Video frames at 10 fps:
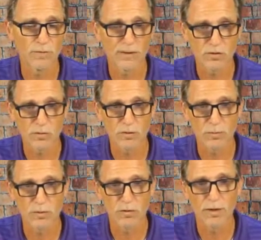elsewhere in your
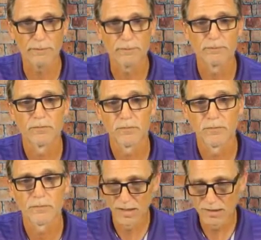program.
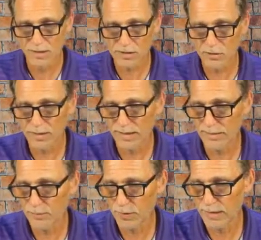Let's go ahead
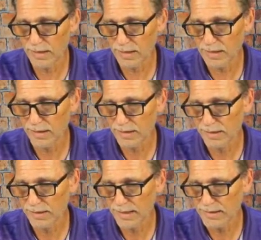and bring in
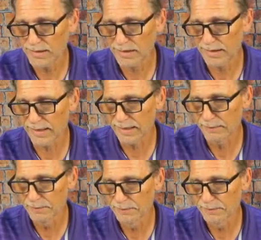Casey again.